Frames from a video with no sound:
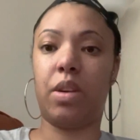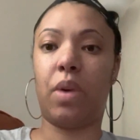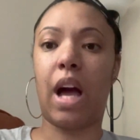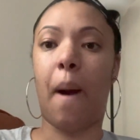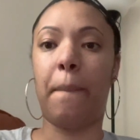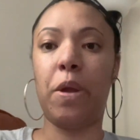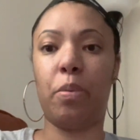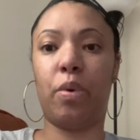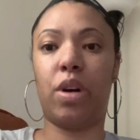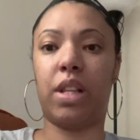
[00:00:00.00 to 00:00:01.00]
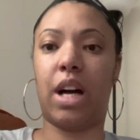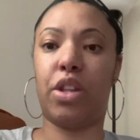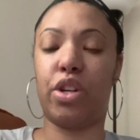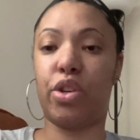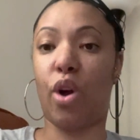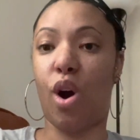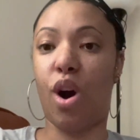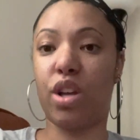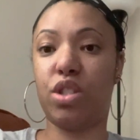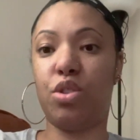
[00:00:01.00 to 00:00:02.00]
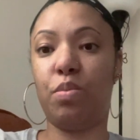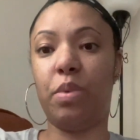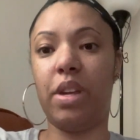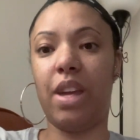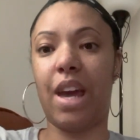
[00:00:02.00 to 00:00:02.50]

how people allow their dogs to be